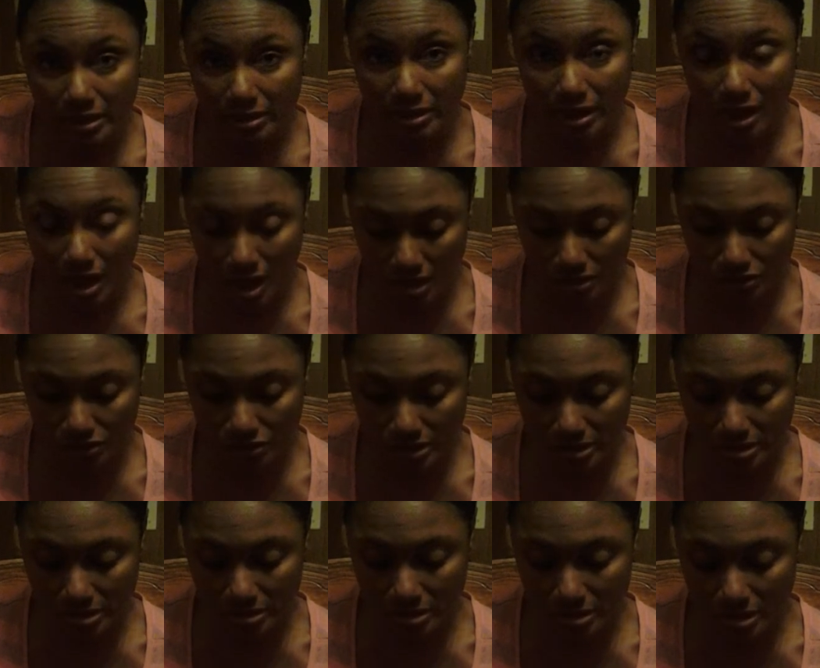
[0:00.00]

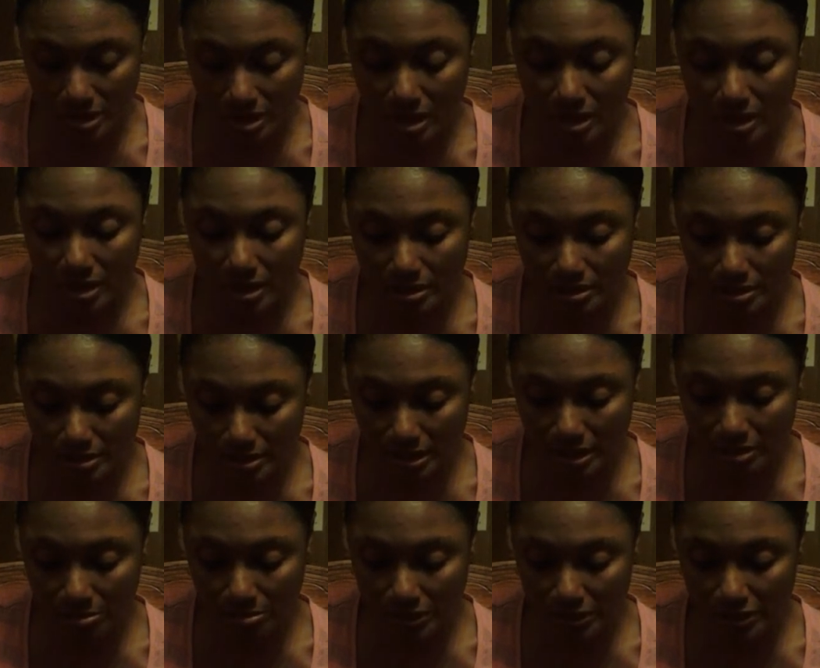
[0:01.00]
unconscious,
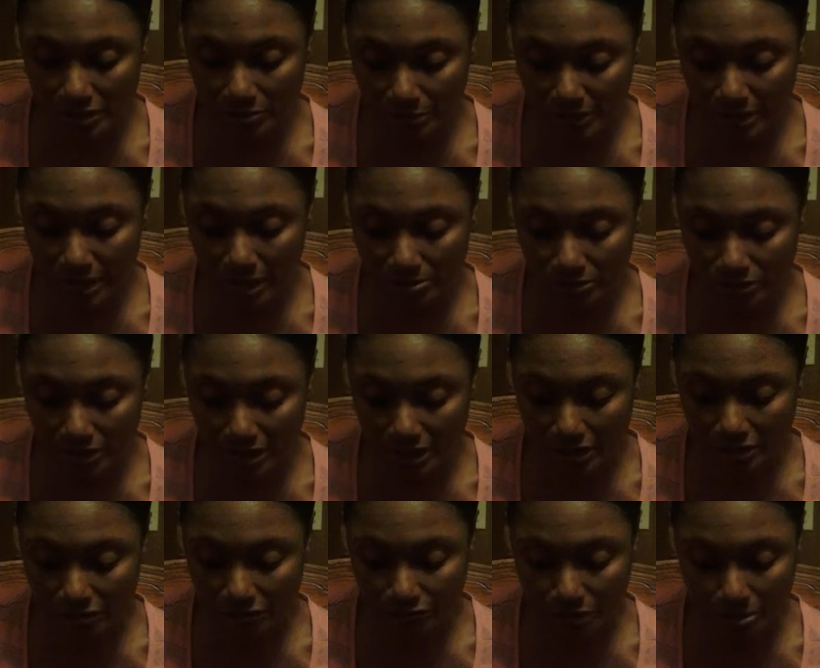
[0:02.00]
consent must be
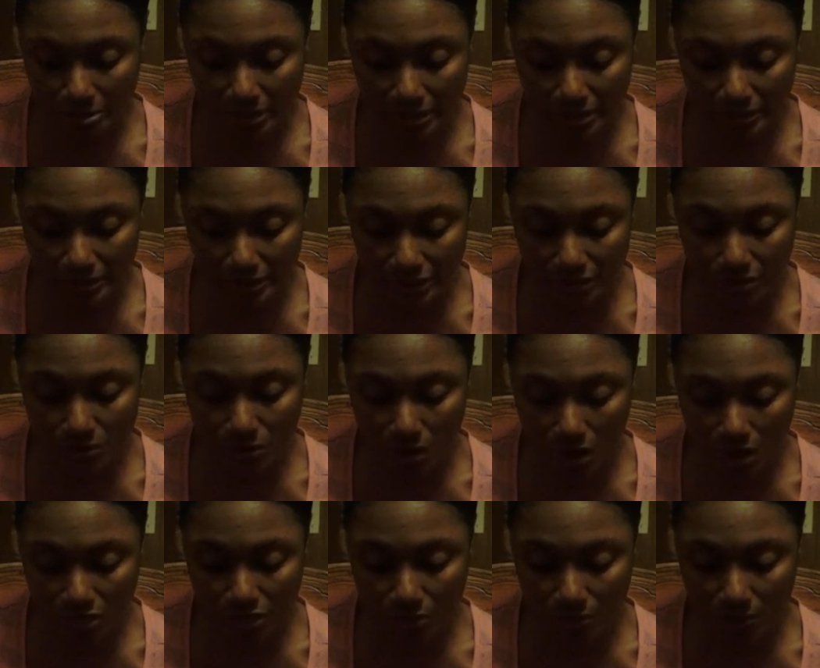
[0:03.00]
obtained from a legal
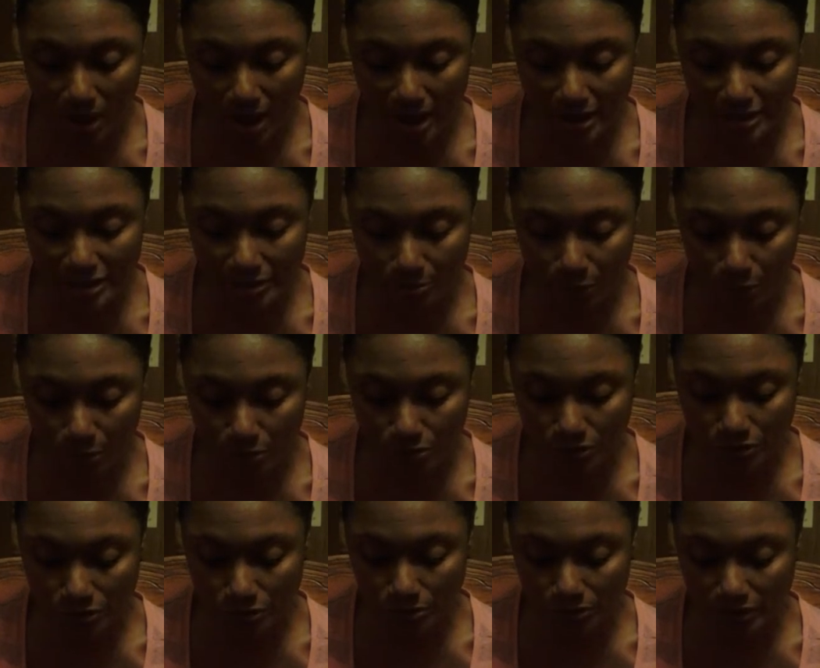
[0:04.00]
authorized
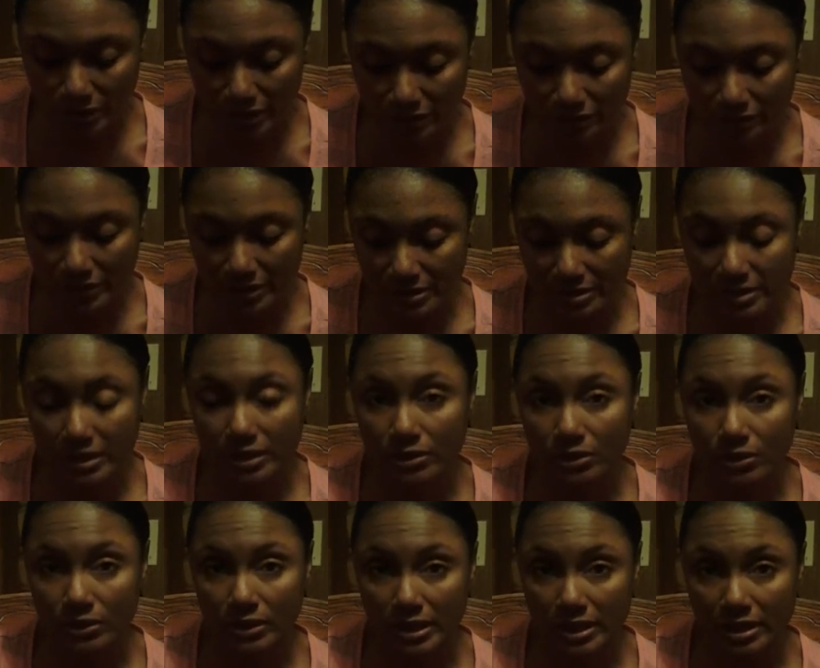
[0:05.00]
person to give
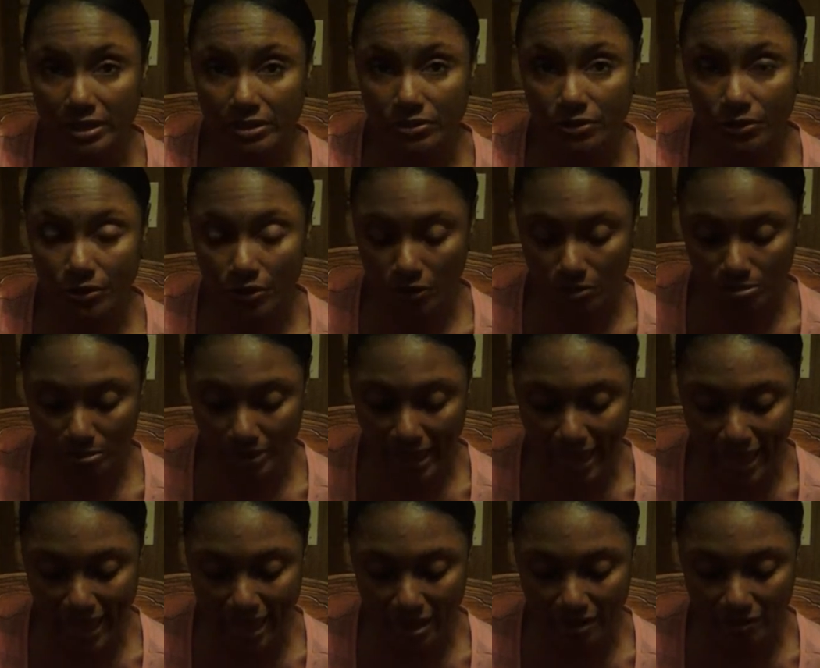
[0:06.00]
consent on his or her
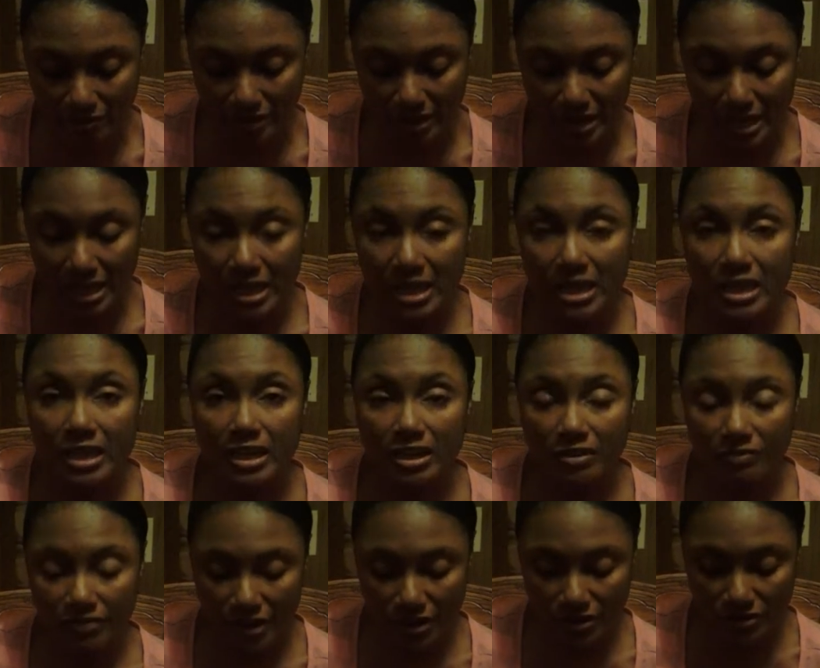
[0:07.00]
behalf.
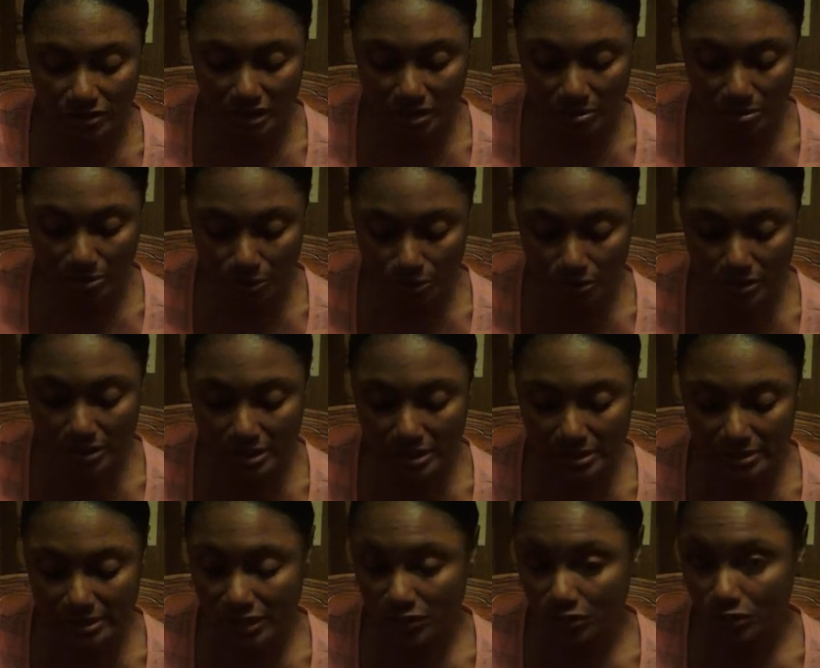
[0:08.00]
If there's an emergency
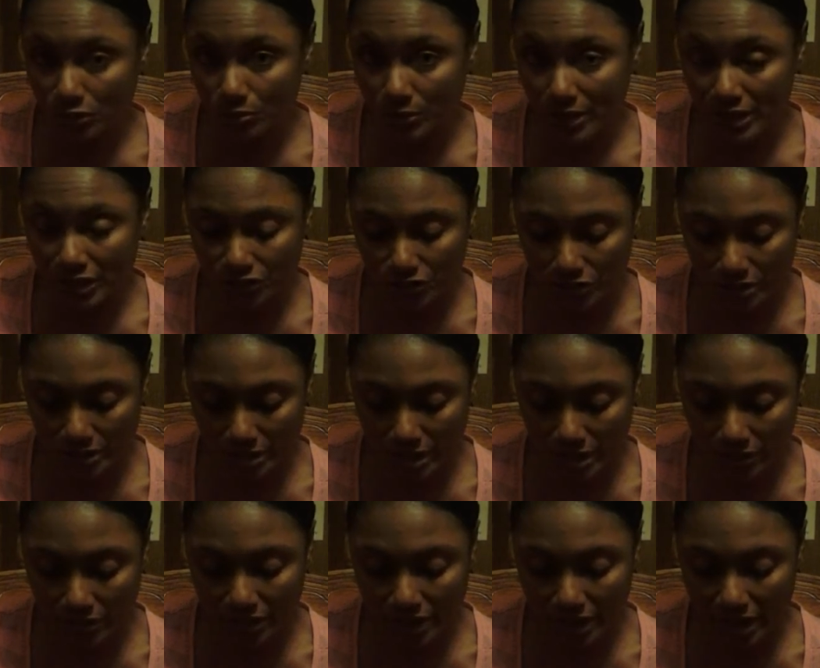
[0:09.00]
situation,
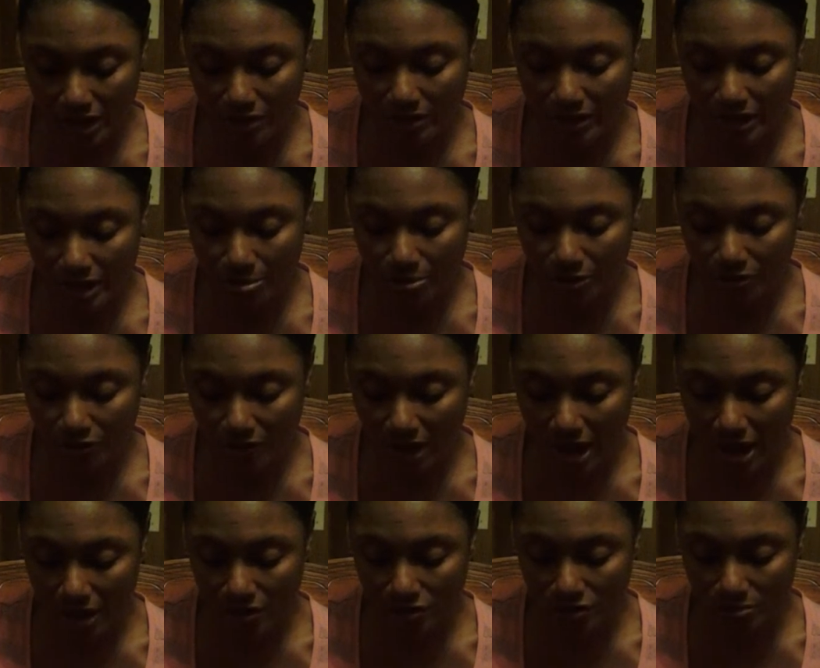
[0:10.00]
the healthcare
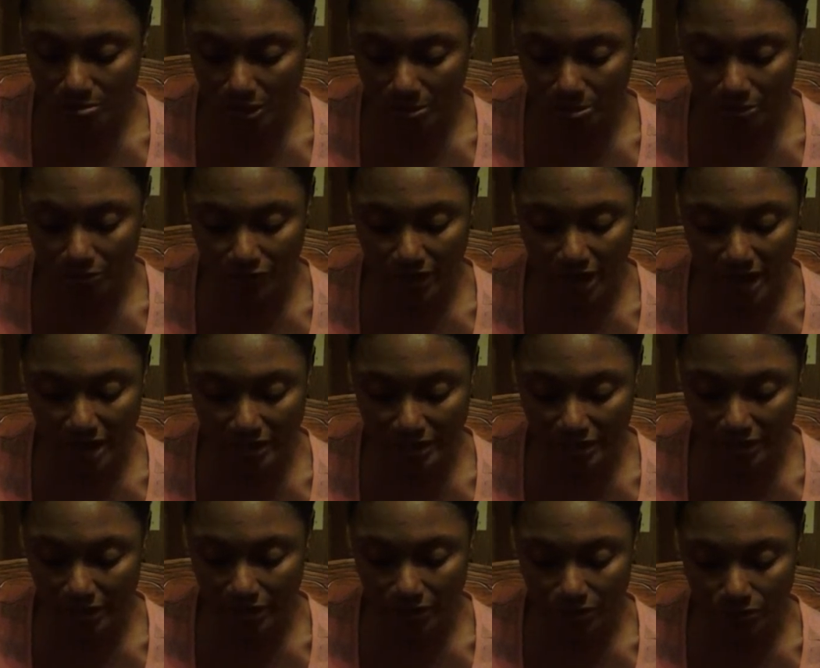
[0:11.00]
providers may provide
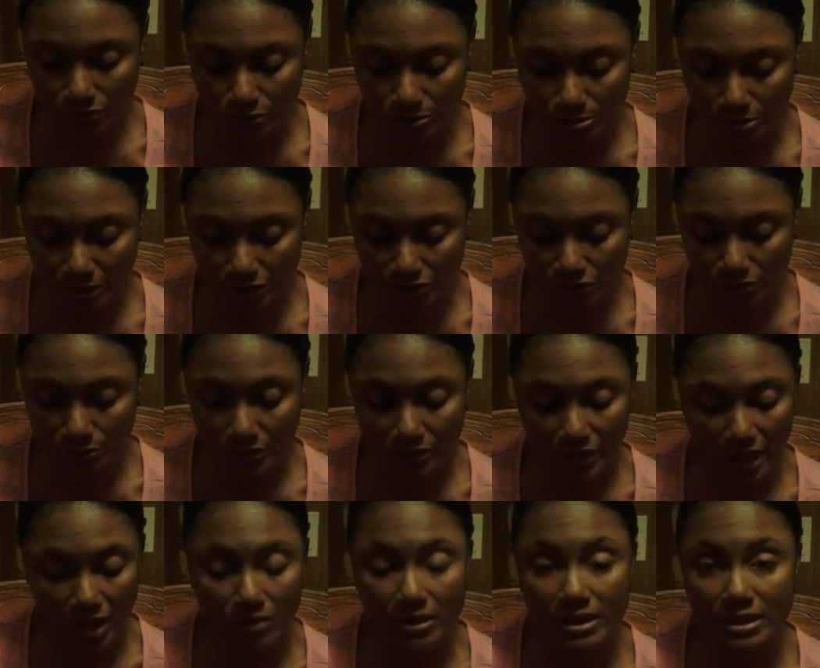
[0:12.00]
care to patients
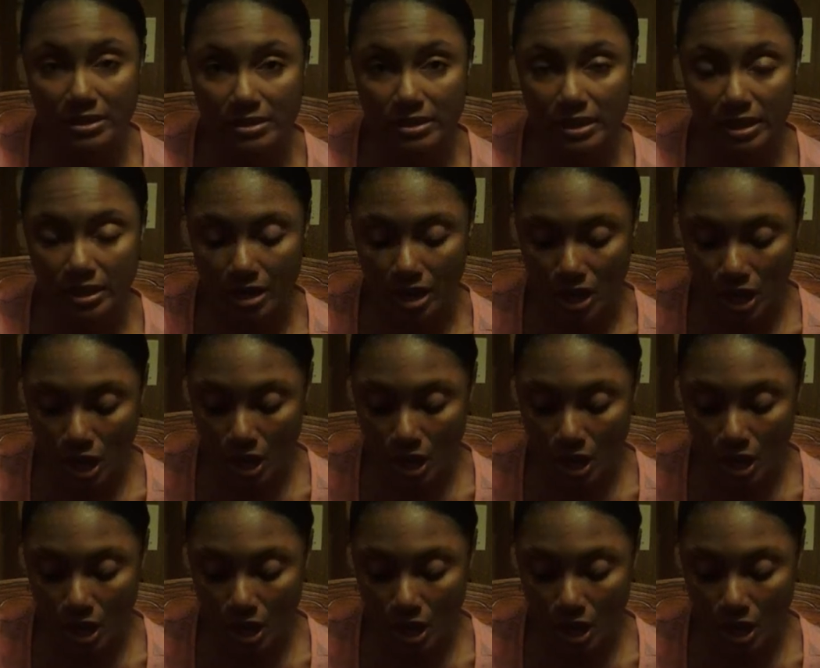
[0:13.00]
without consent.